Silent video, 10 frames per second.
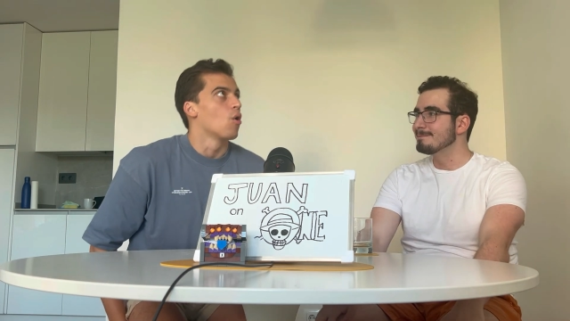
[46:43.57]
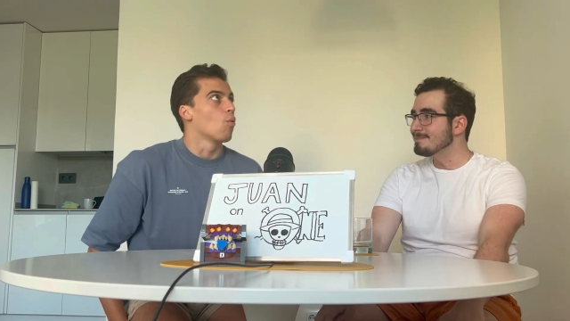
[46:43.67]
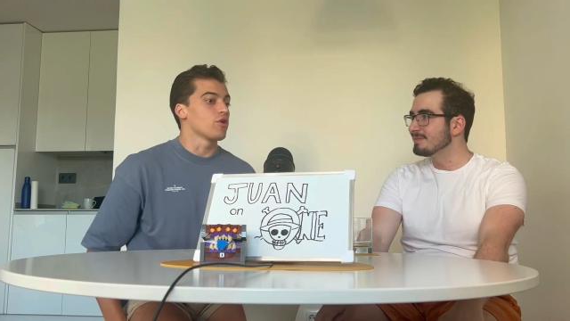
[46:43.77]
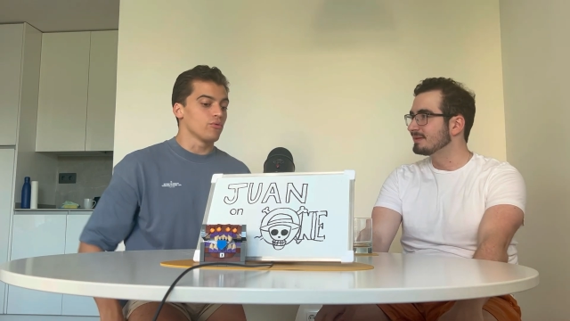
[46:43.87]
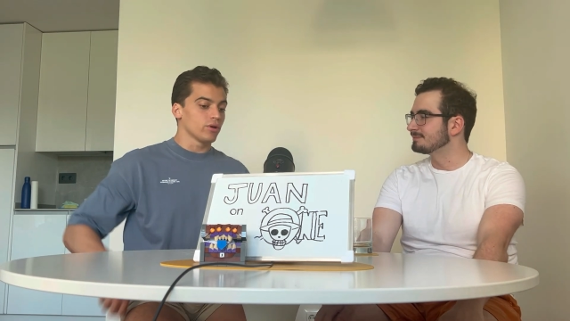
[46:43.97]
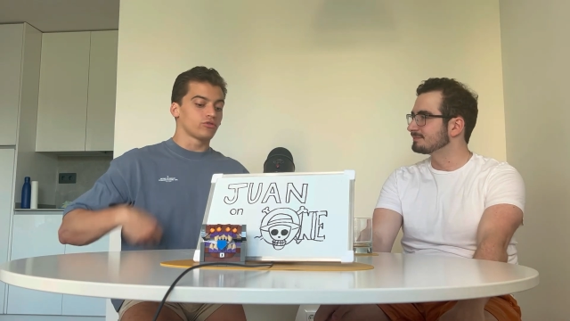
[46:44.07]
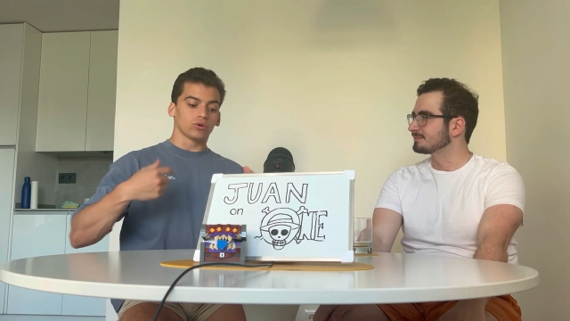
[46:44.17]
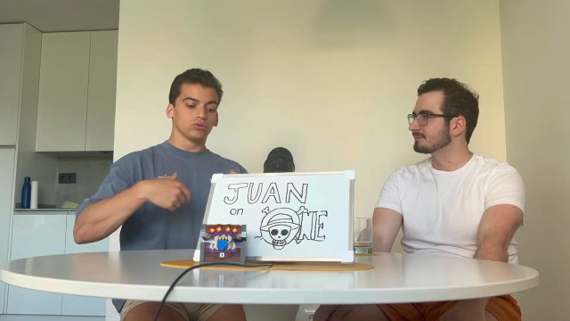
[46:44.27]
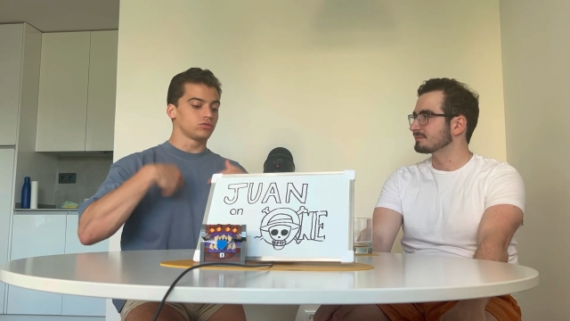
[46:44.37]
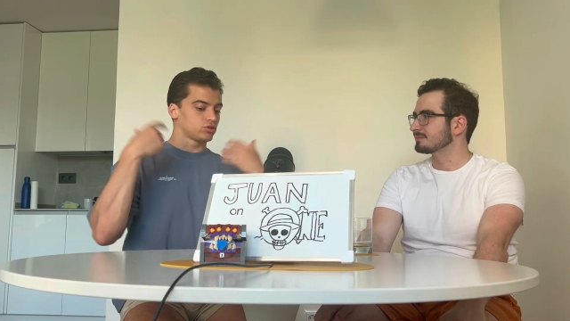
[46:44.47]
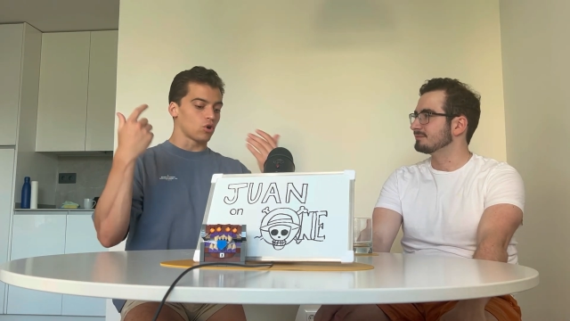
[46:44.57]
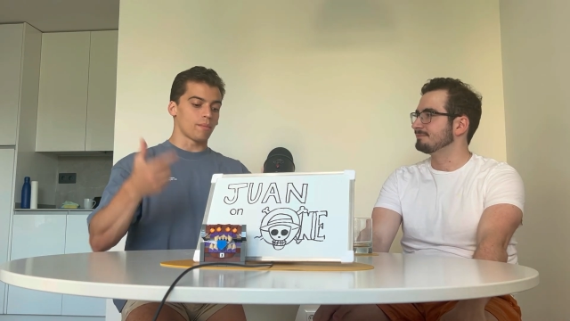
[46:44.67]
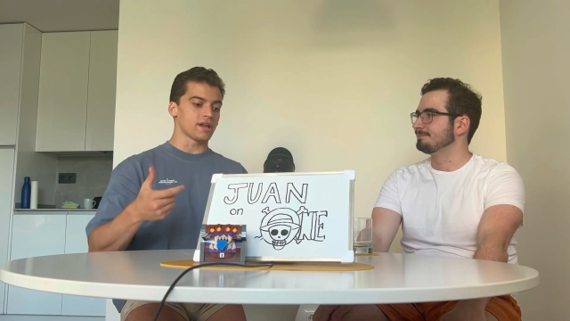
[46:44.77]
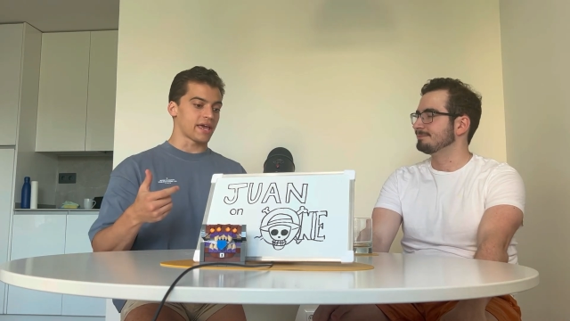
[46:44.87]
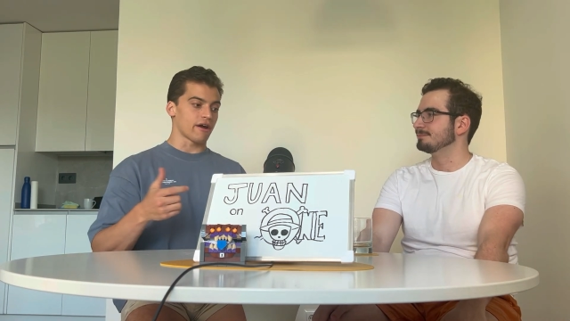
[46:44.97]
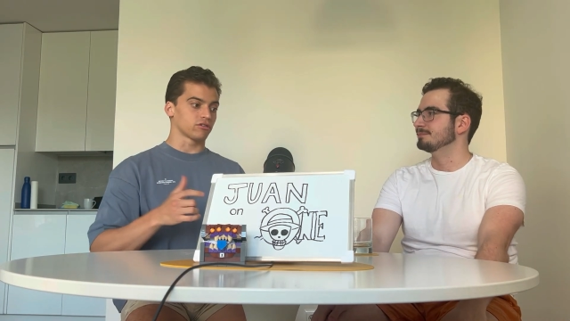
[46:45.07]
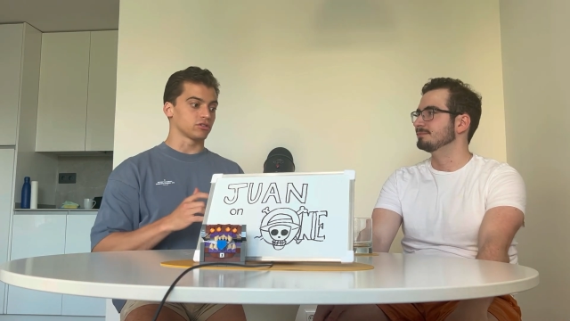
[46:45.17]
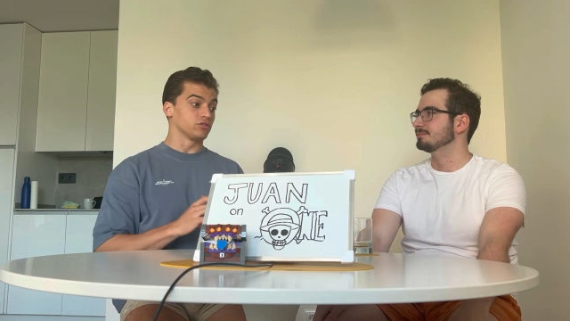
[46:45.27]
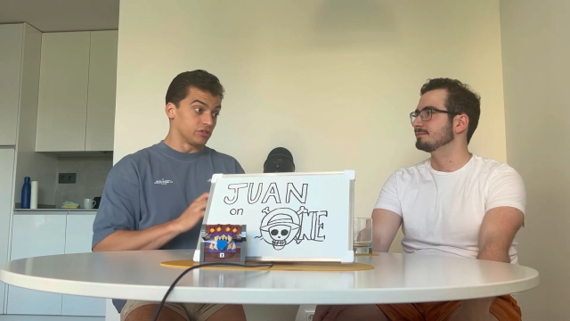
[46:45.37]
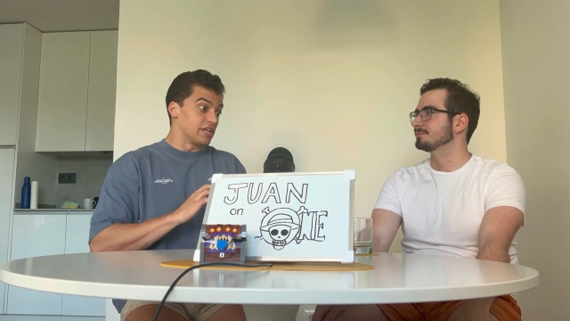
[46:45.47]
Speaker 1: when you introduce so many
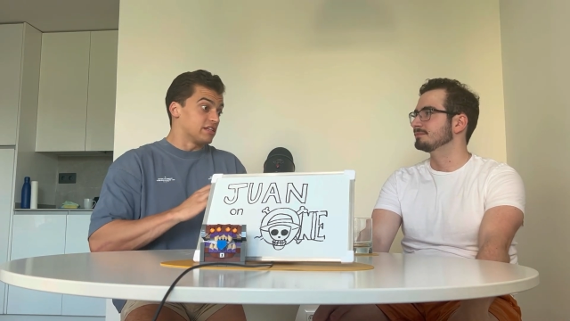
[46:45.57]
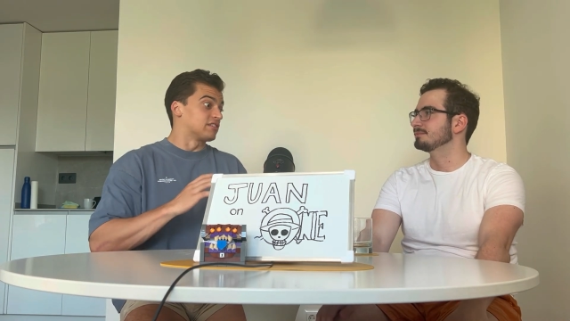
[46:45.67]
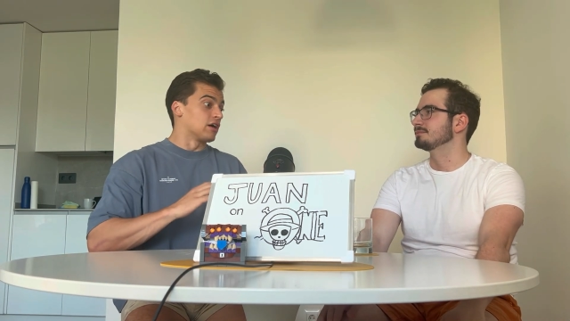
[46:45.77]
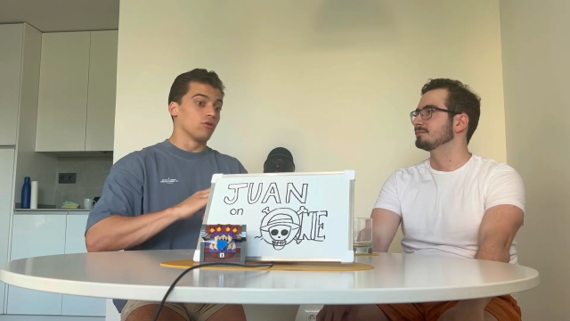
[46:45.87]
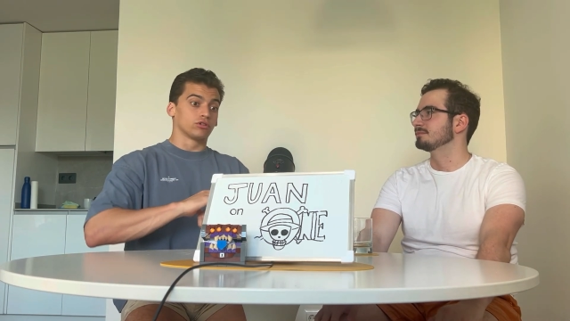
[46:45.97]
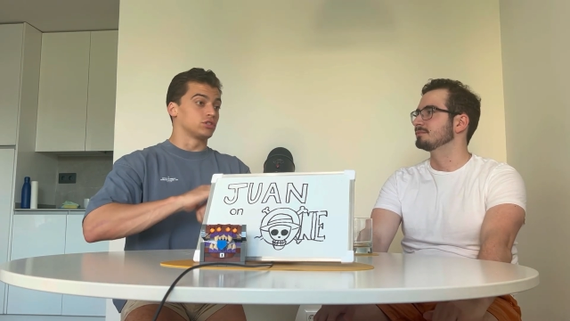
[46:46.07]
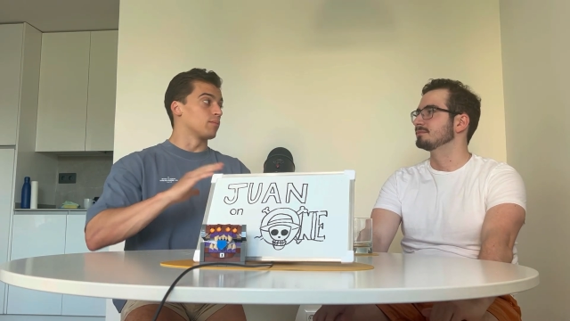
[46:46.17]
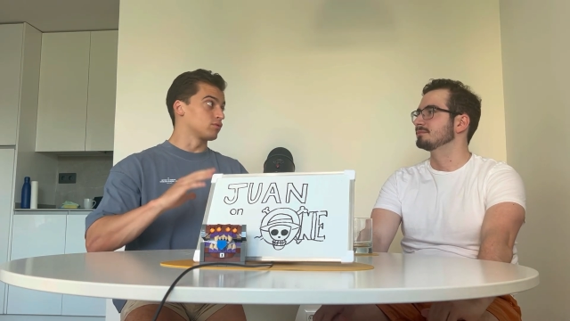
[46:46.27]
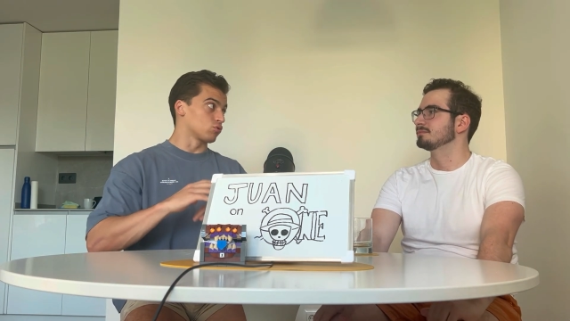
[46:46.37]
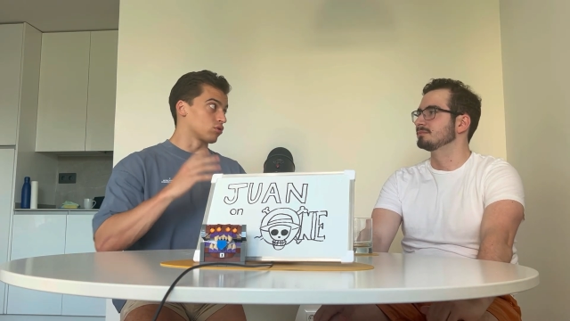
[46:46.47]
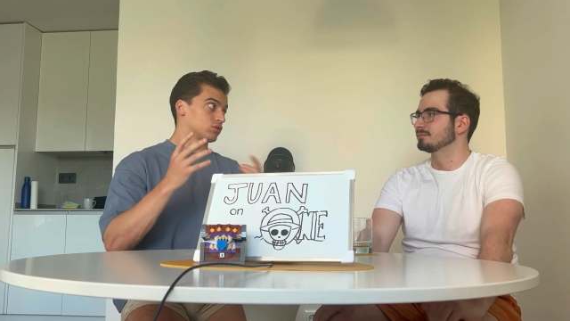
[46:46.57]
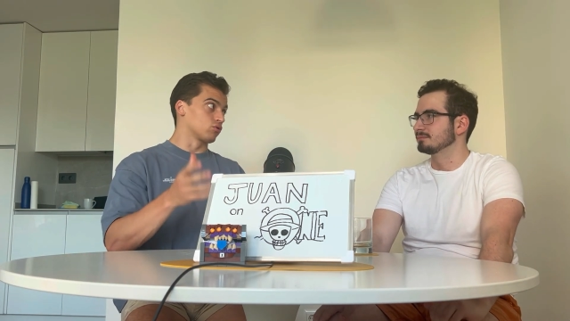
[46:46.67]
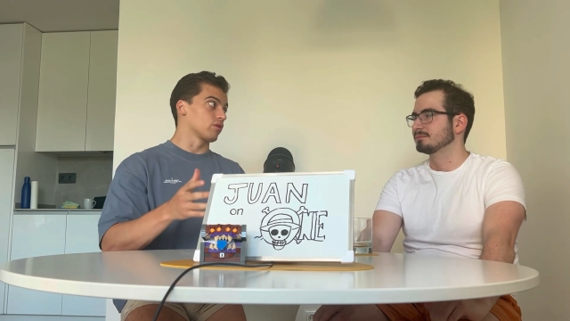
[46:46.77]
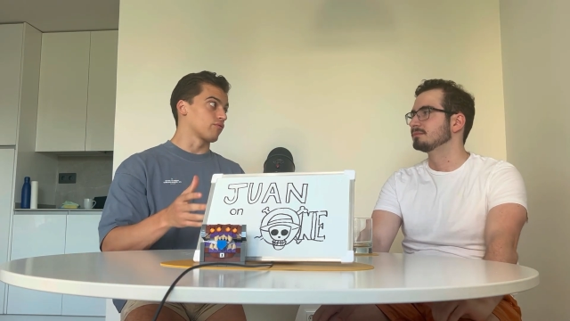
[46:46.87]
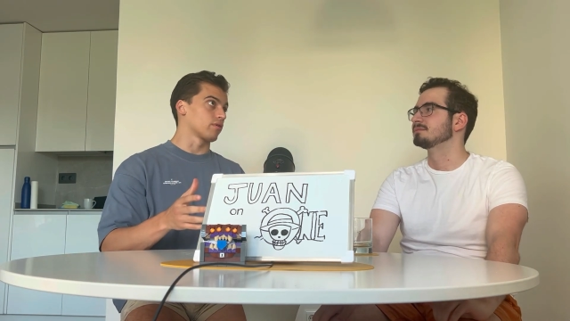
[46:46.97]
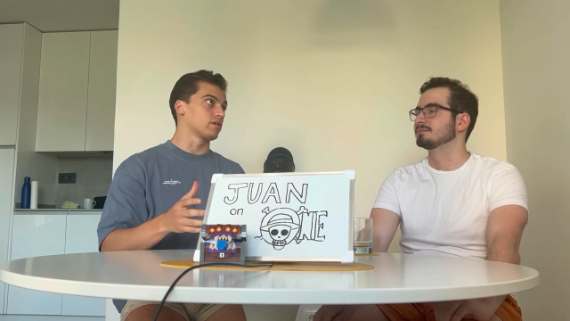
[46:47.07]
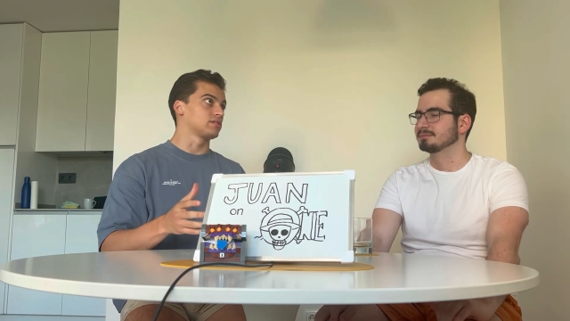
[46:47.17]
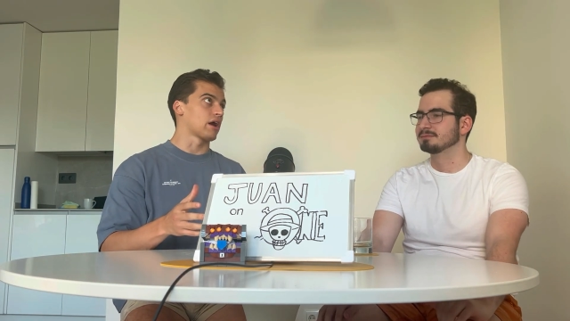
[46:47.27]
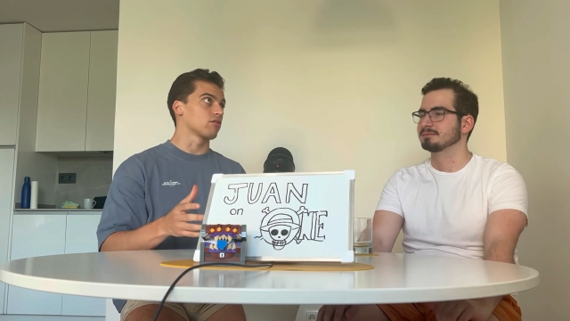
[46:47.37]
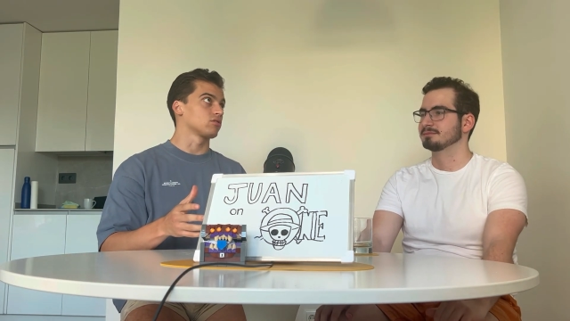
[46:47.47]
characters, you need to tell some sort of story for
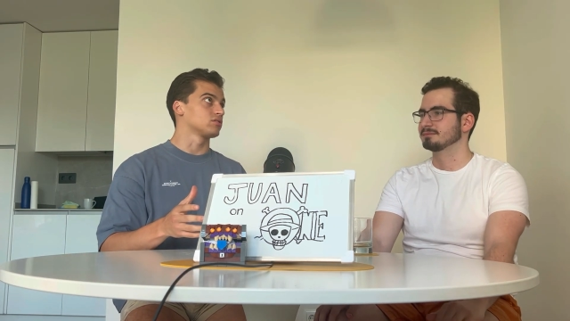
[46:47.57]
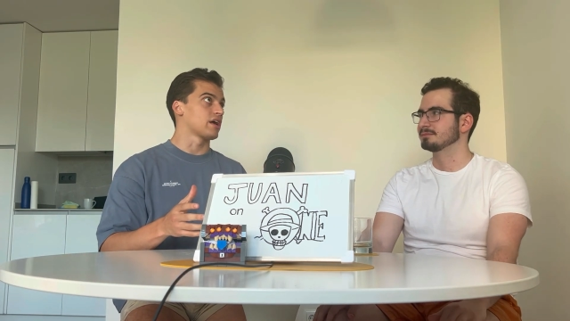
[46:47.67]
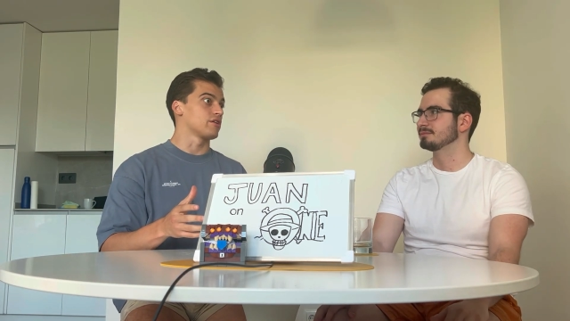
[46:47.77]
these characters,